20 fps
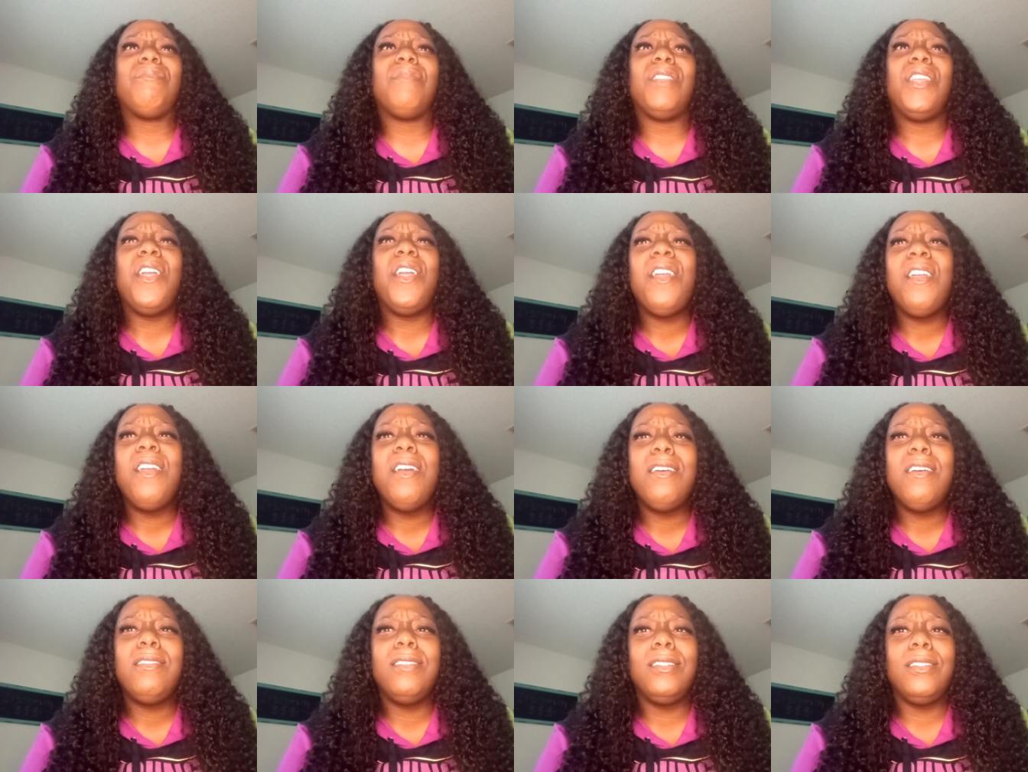
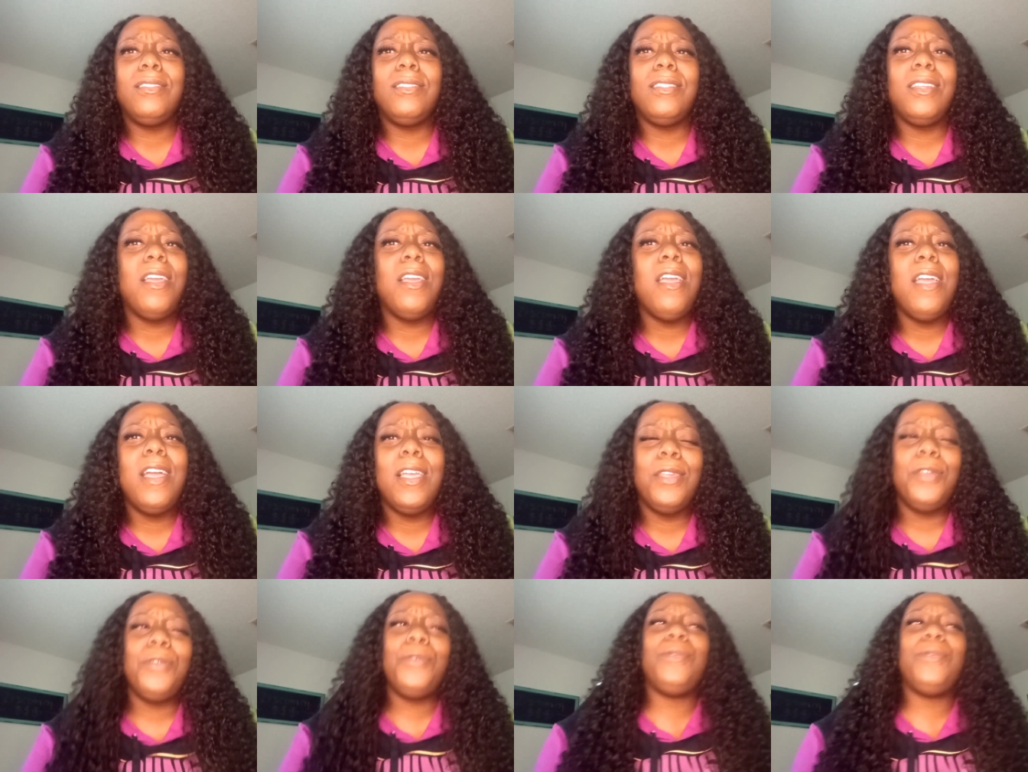girl,
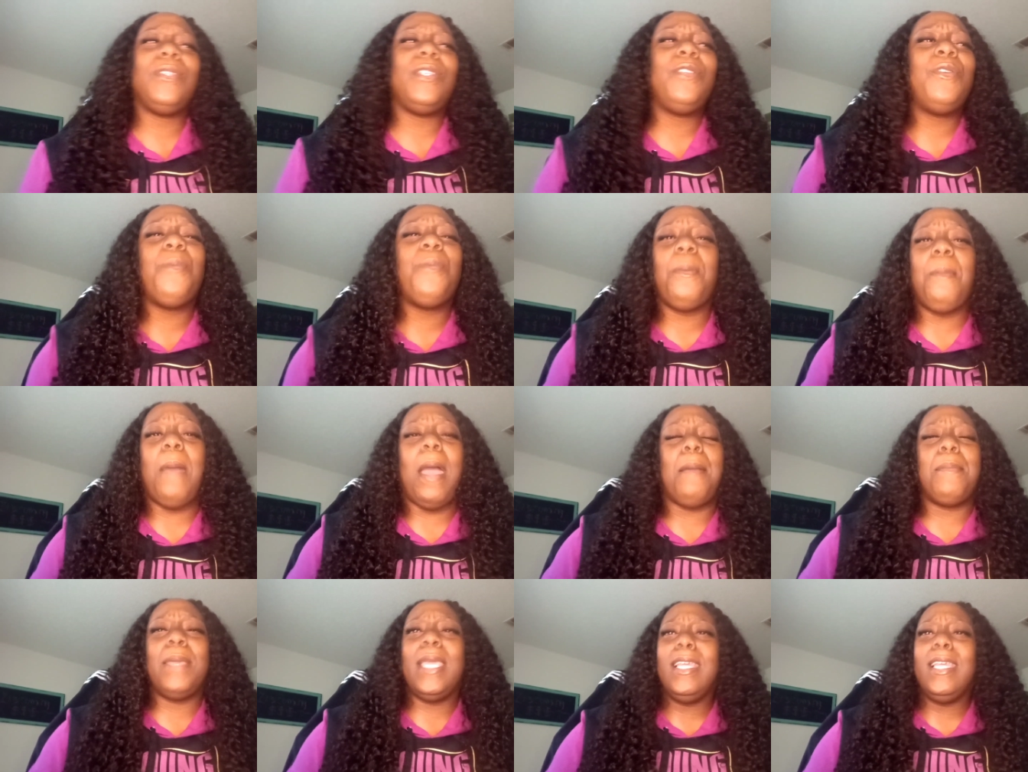you
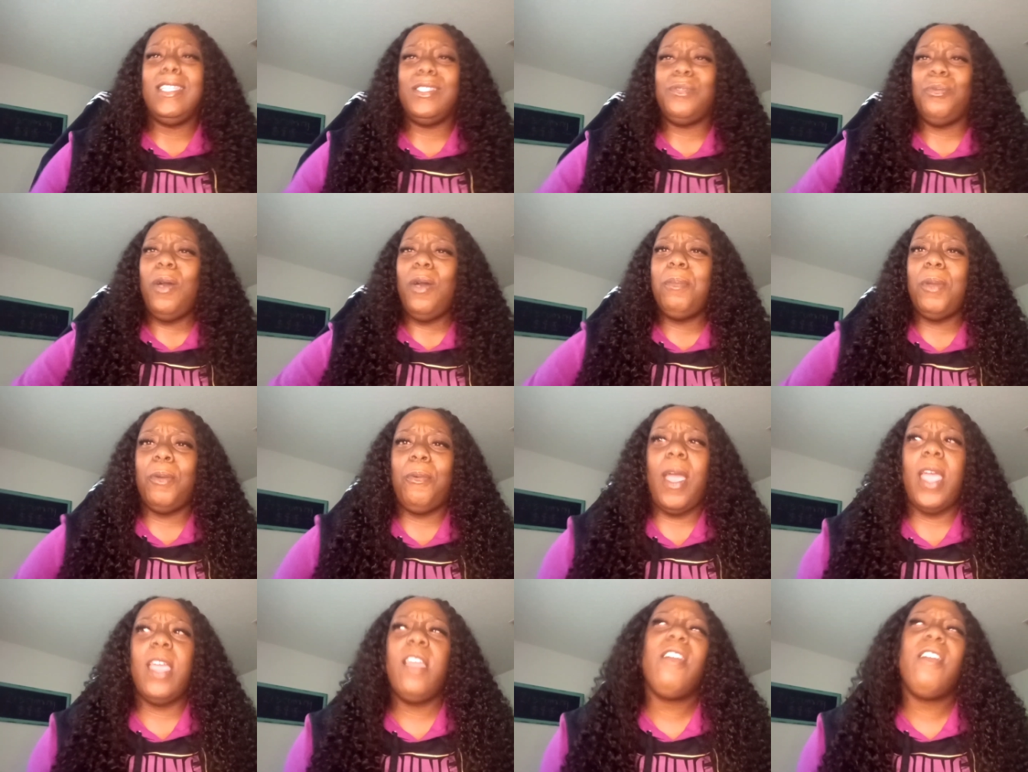remind me of this woman
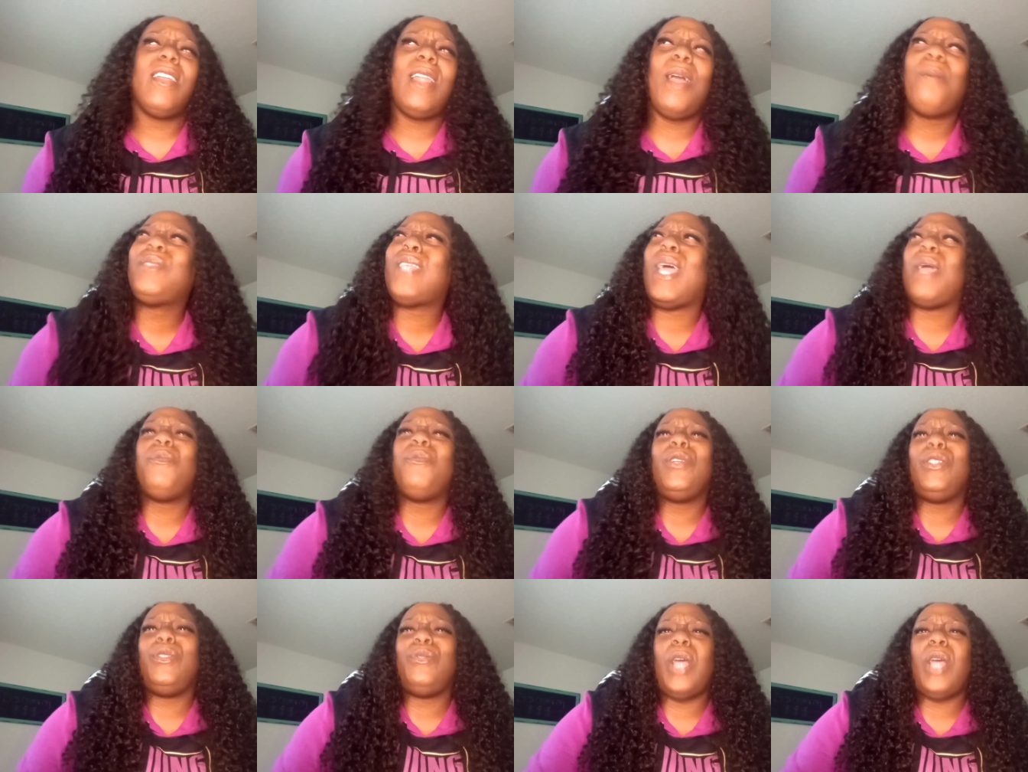right here. And I was like,
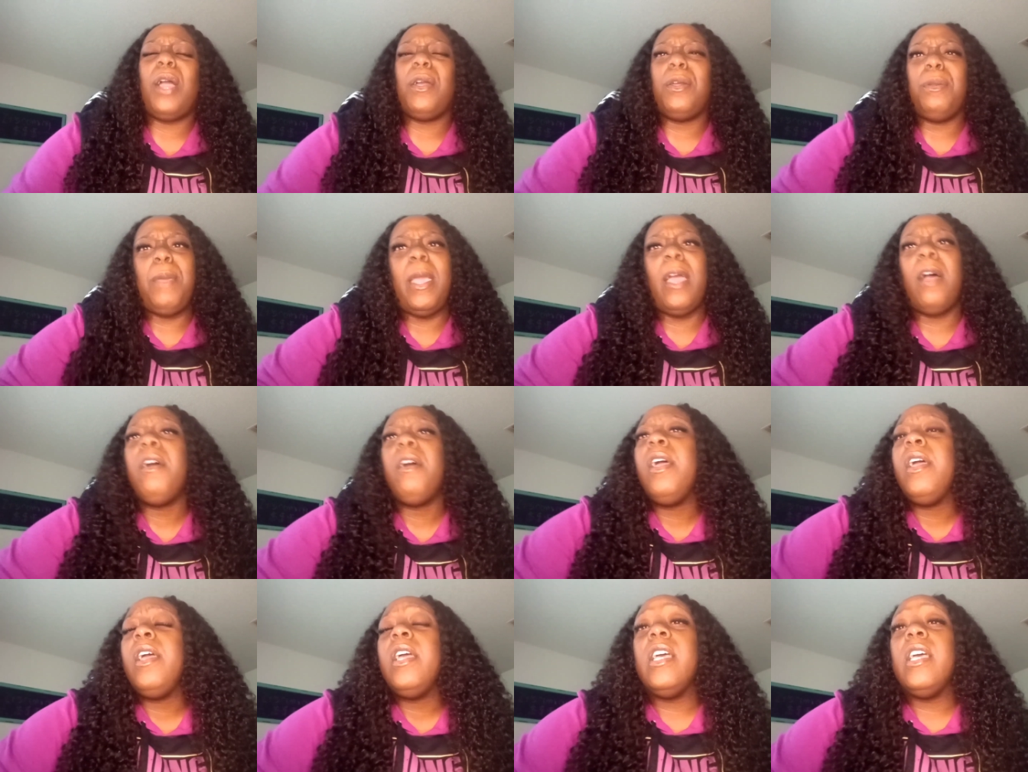what you talking about?
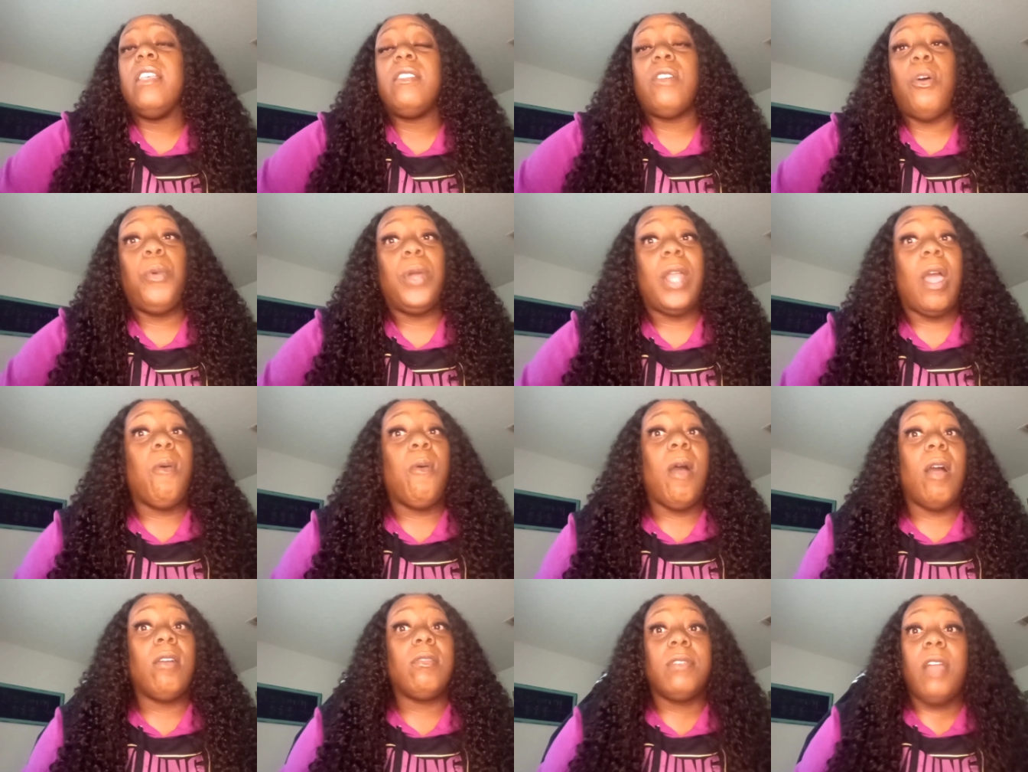And so when I
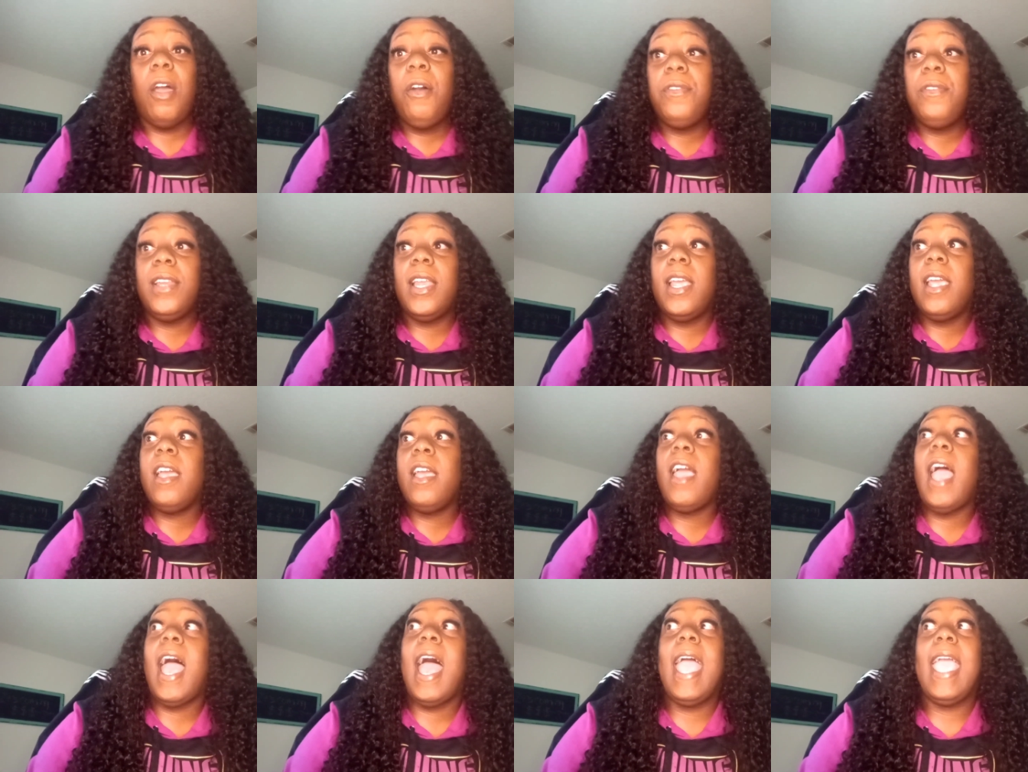walked over
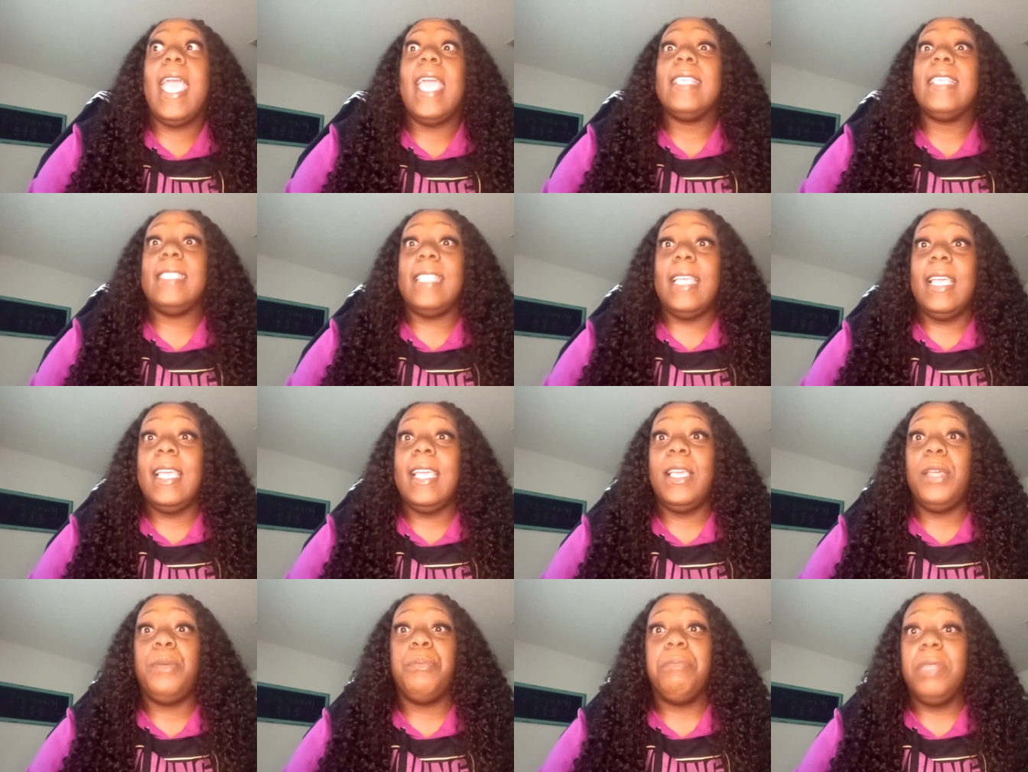there, I had
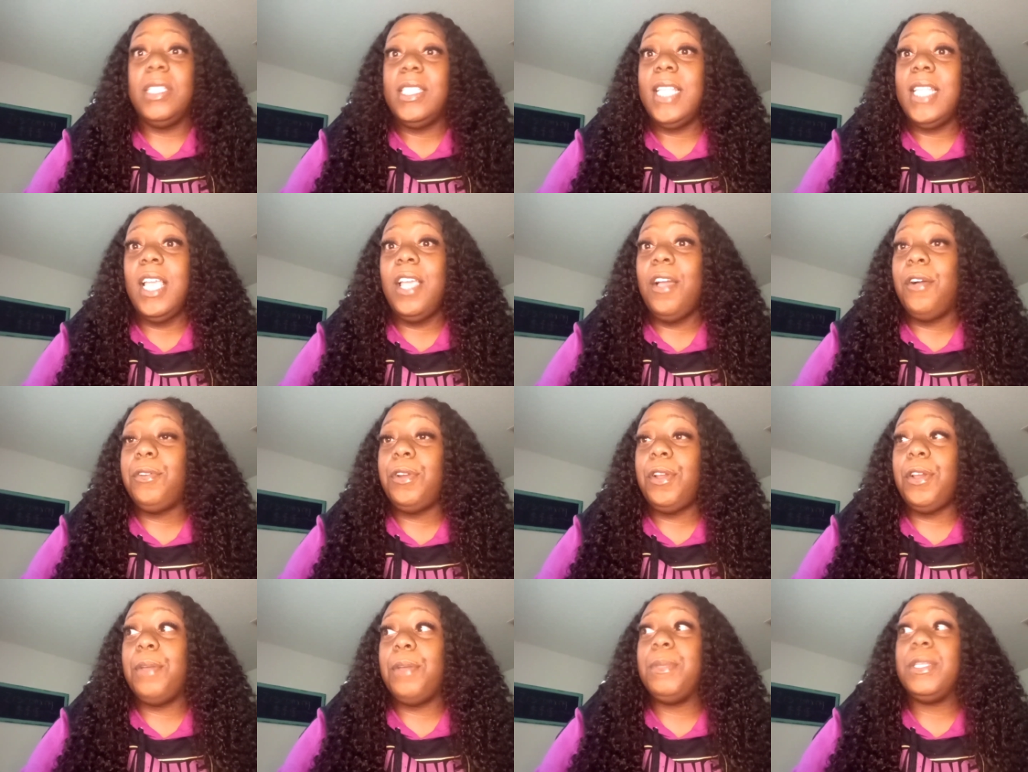seen Miss D on
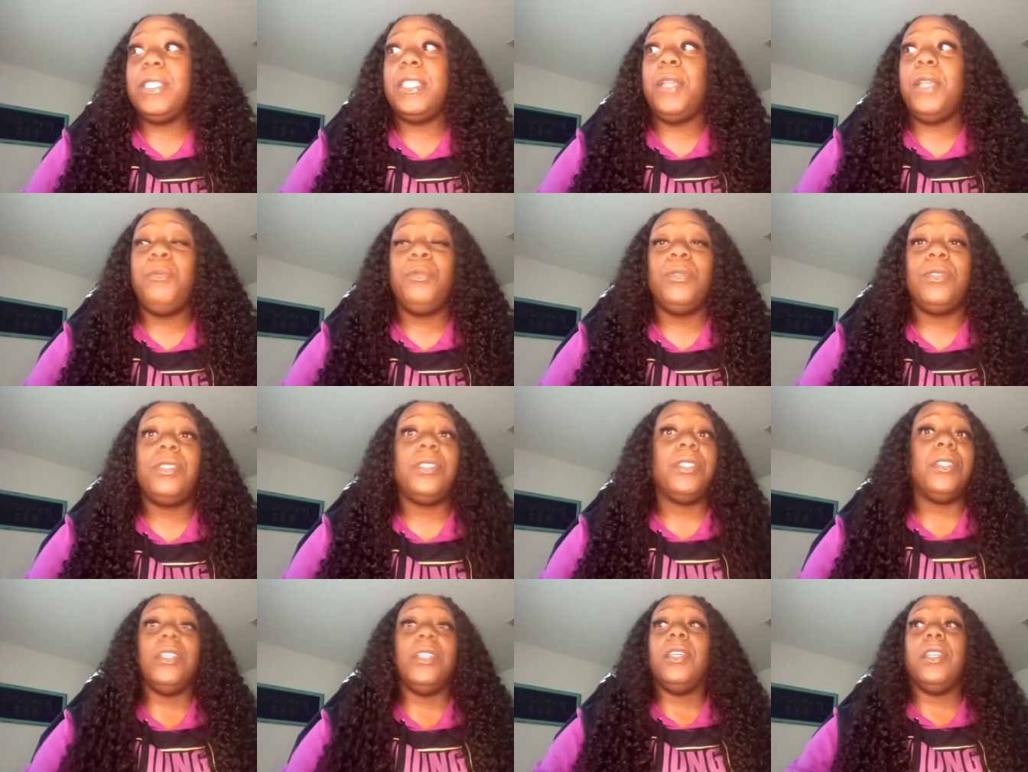there, and Miss D was...